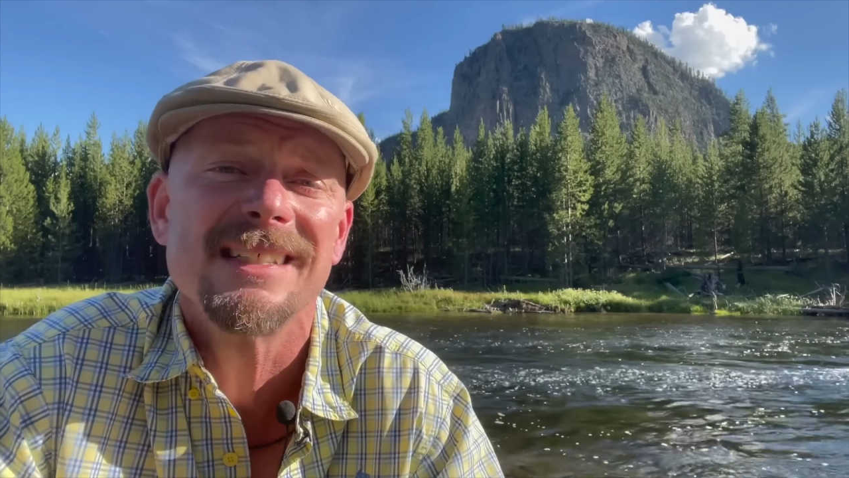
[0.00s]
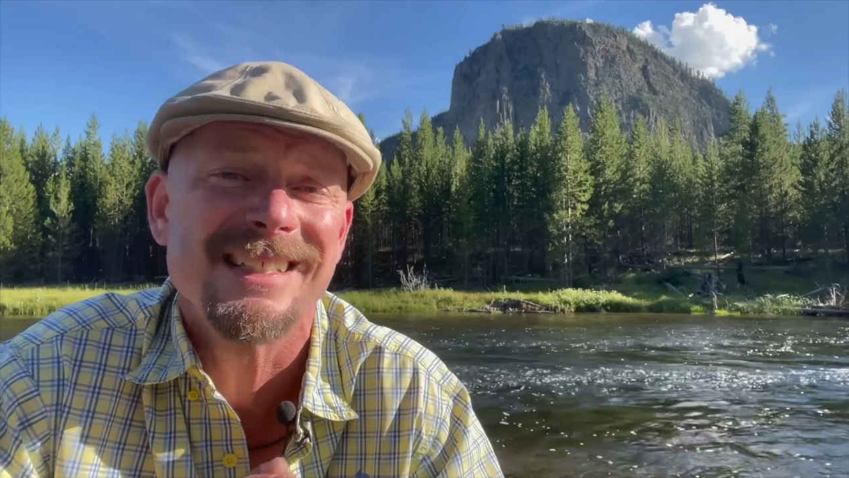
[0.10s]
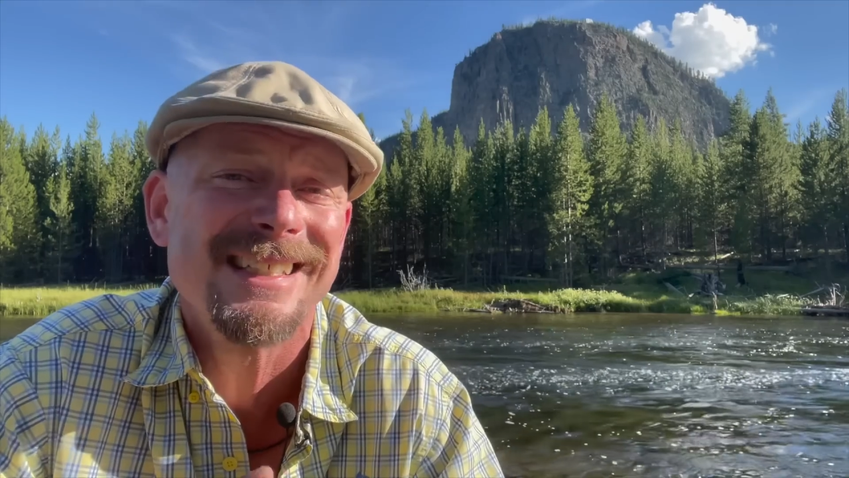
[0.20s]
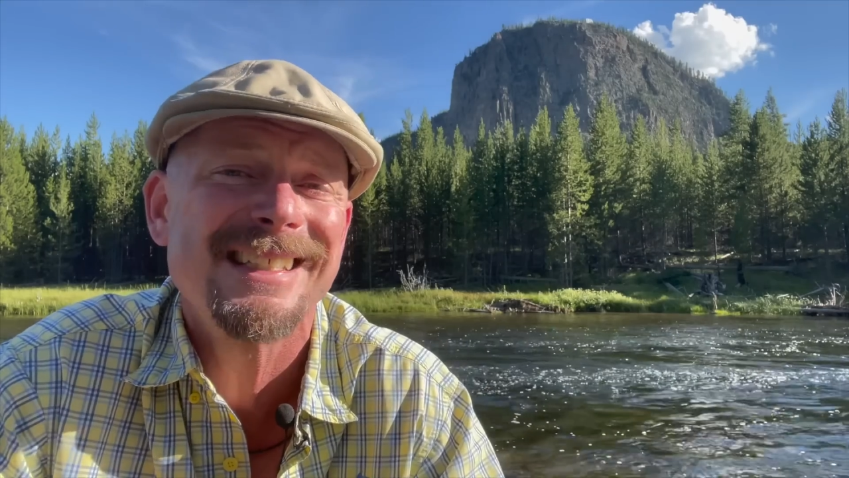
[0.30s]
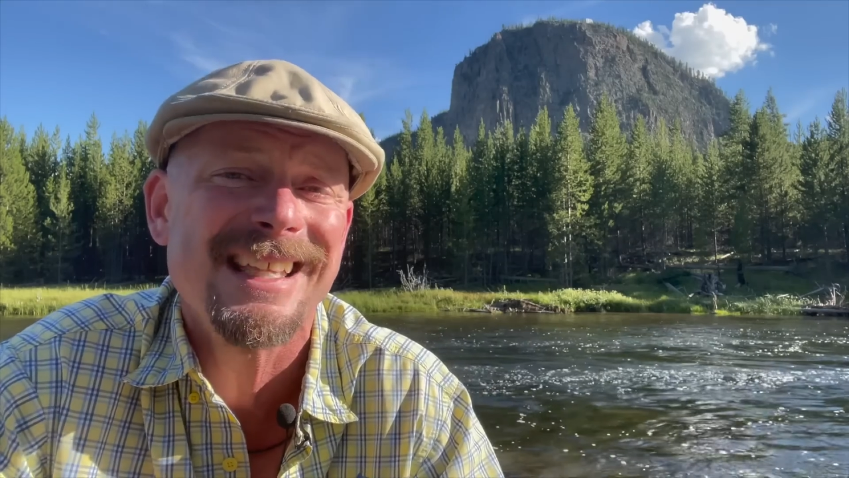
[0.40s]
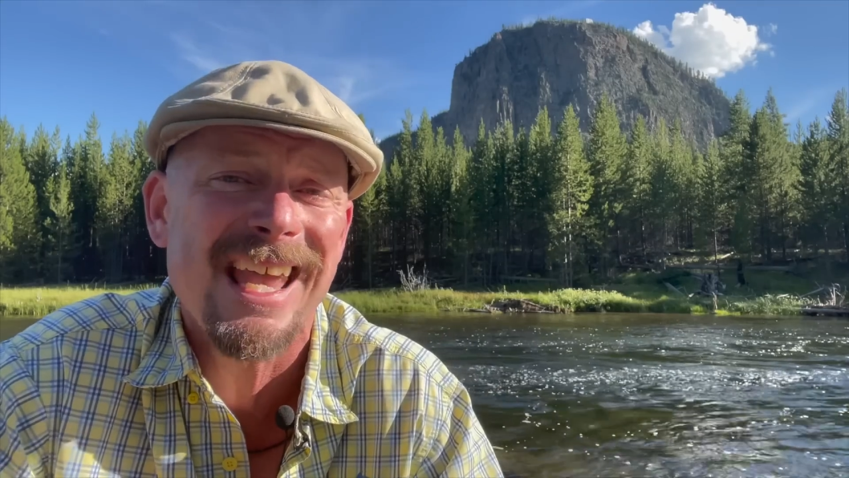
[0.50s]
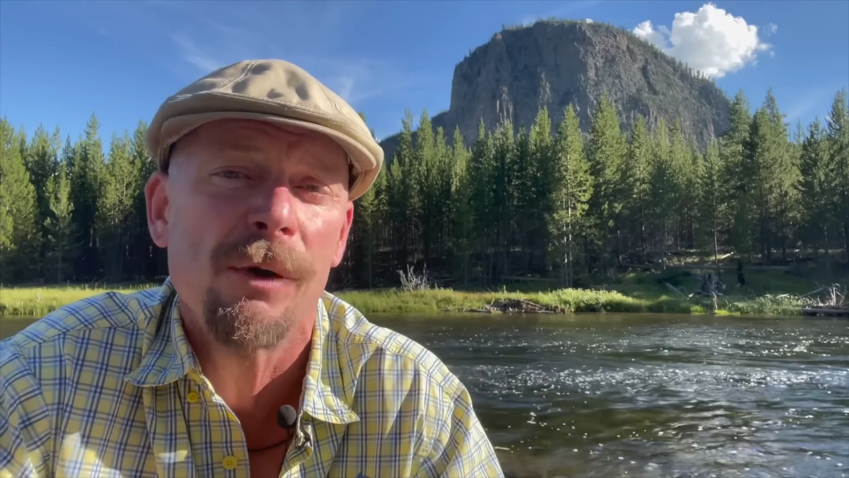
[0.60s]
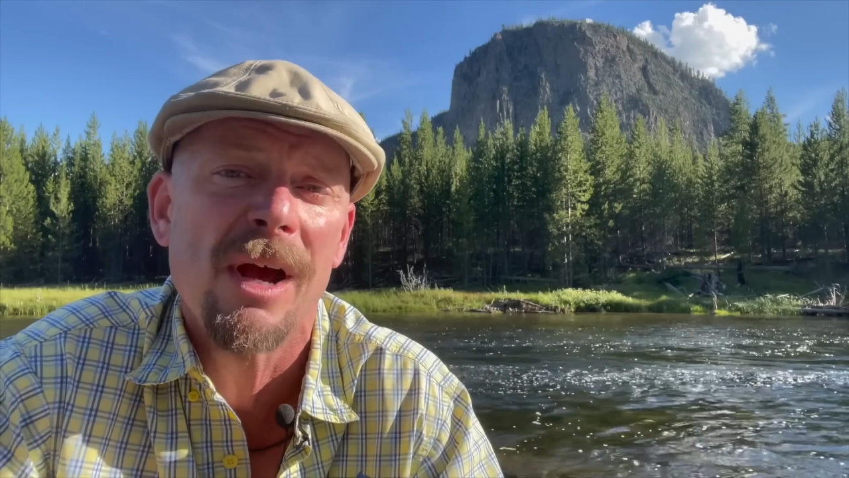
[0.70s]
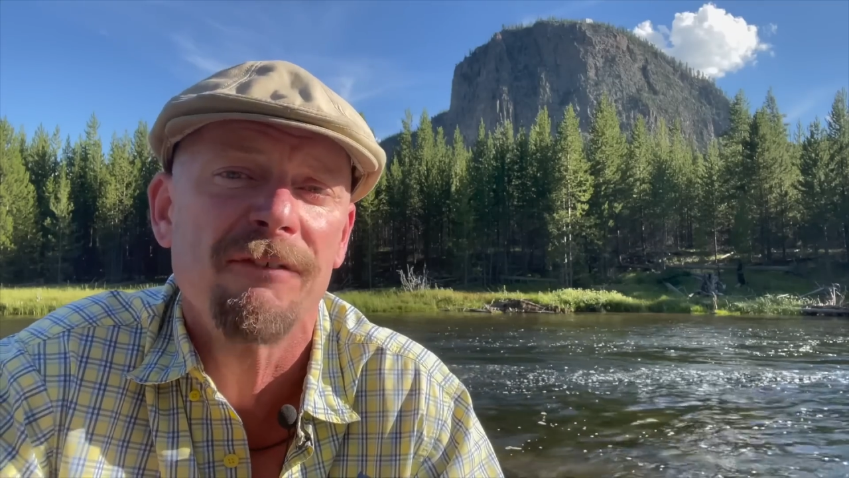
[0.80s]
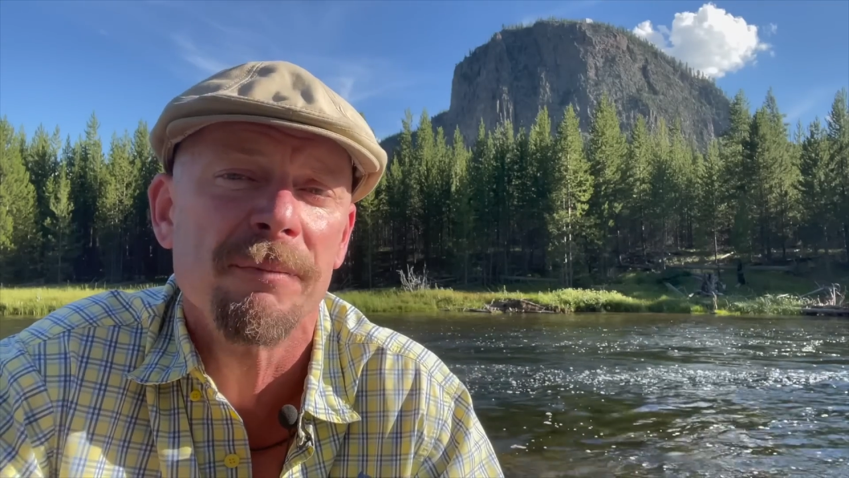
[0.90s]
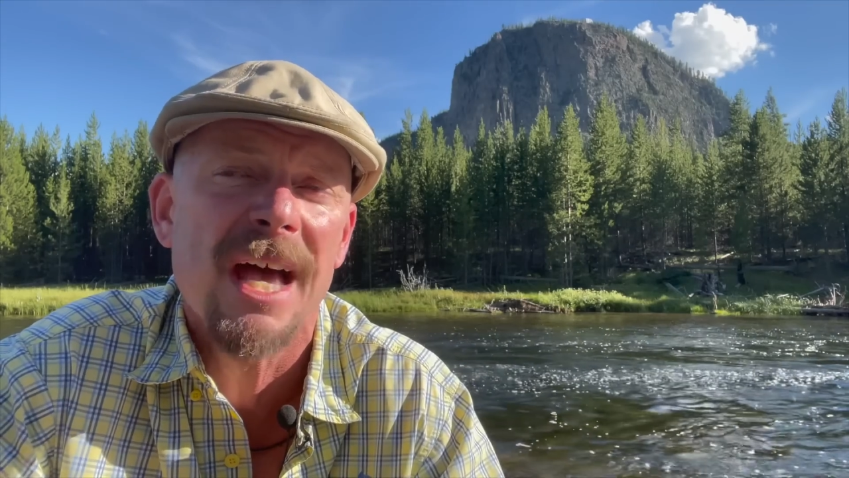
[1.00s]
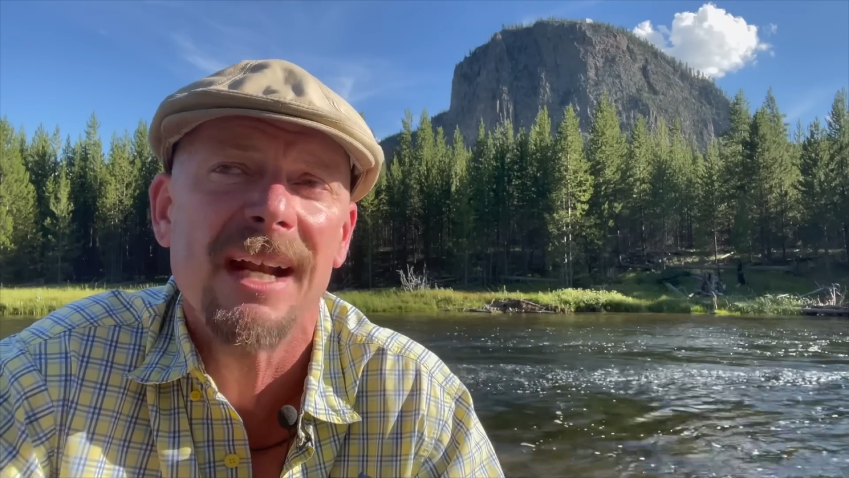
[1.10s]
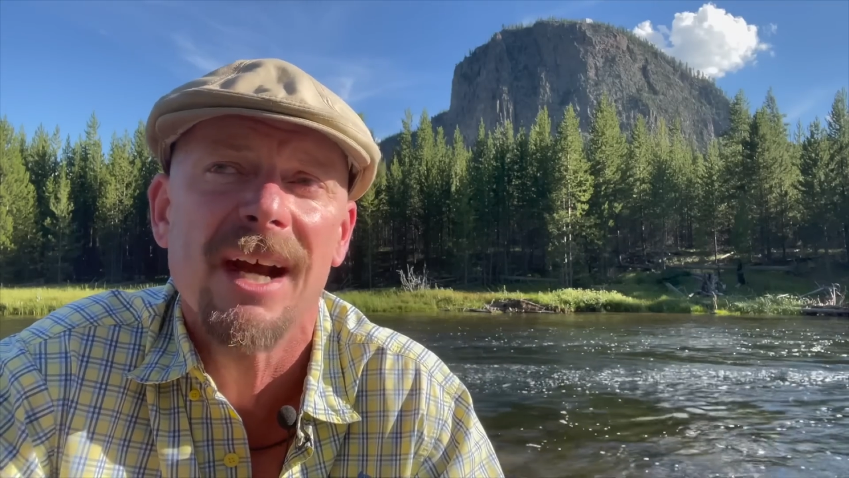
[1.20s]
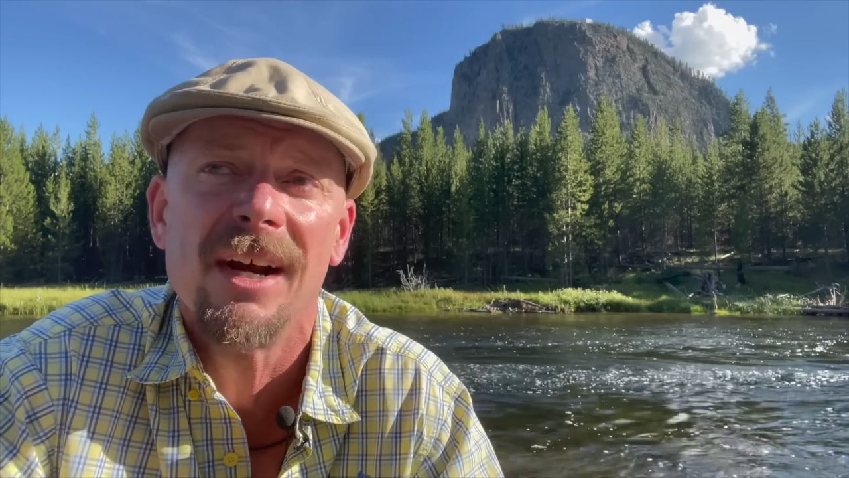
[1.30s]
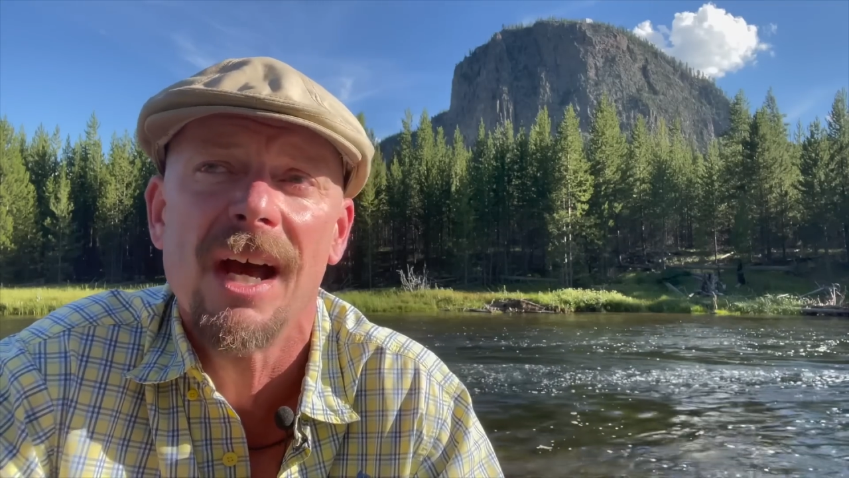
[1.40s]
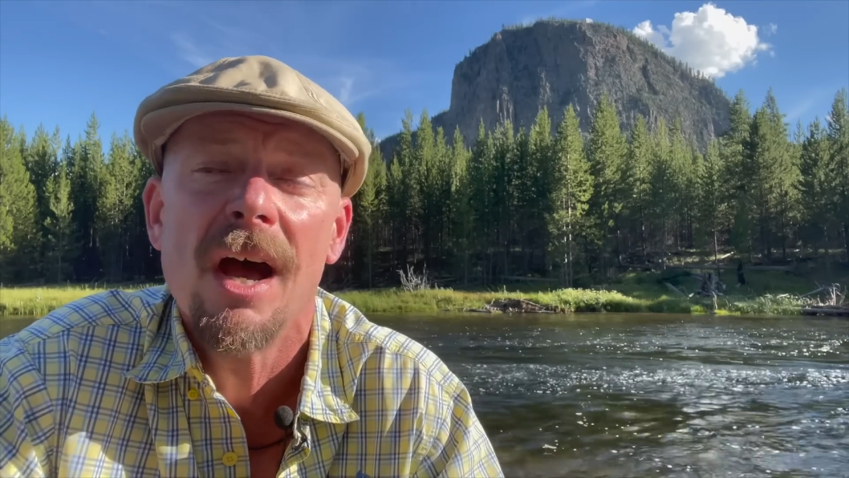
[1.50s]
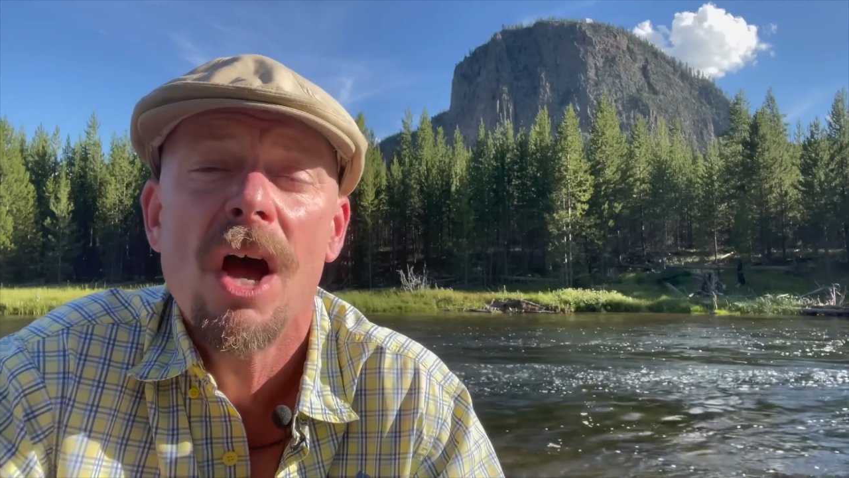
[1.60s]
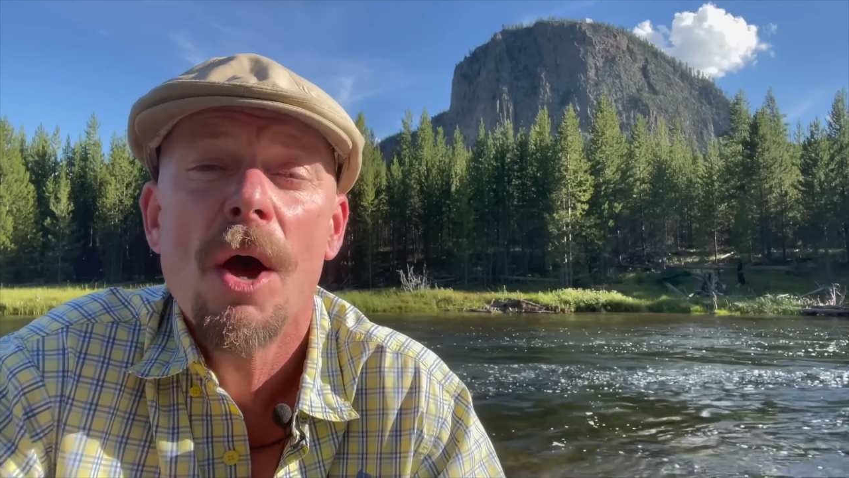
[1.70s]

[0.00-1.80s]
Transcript: to stay away from that area,